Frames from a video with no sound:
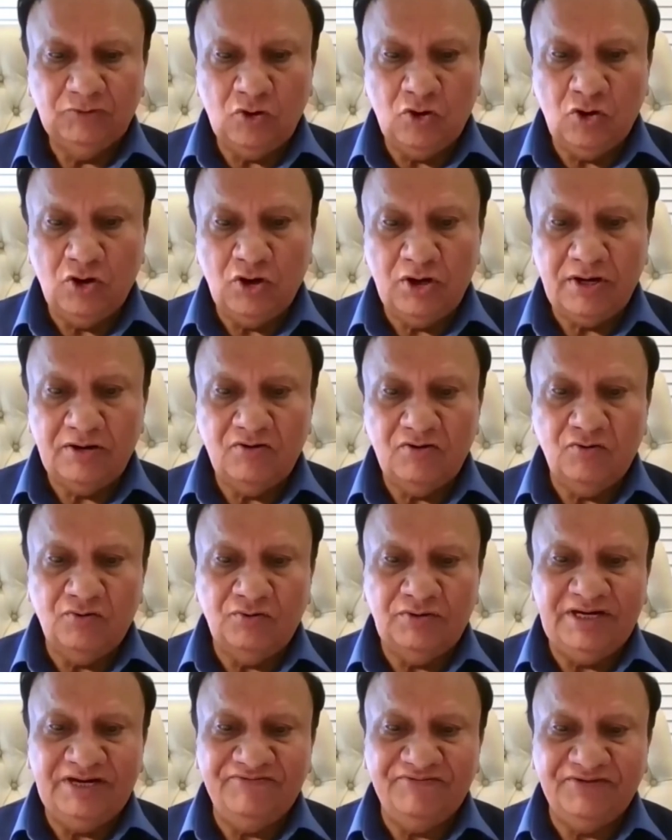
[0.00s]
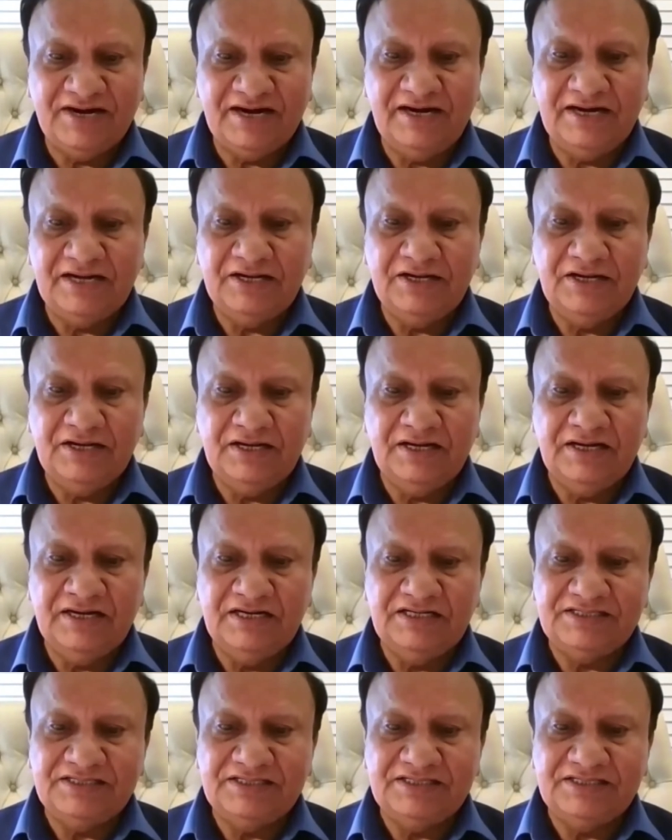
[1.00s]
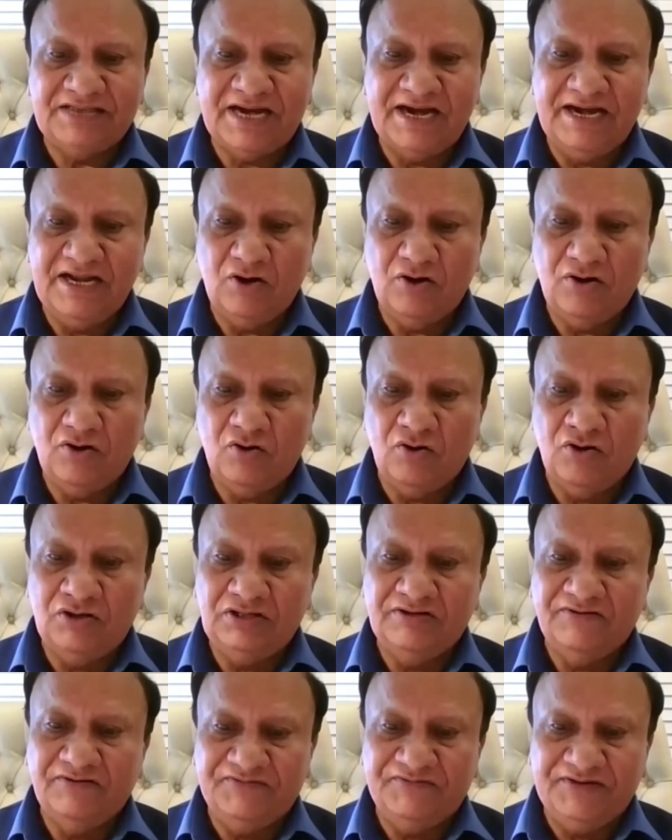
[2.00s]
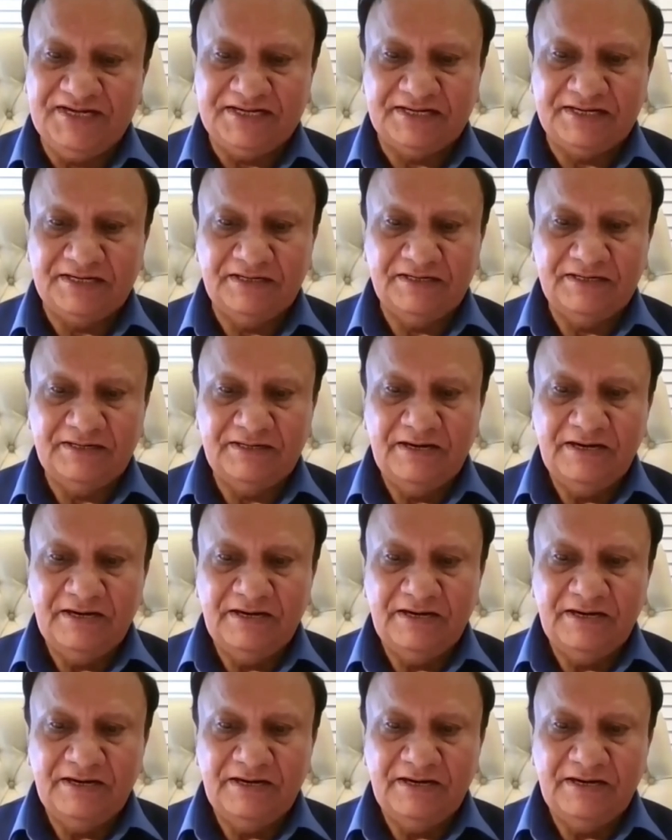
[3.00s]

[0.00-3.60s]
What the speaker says: or difficulty in standing on the feet.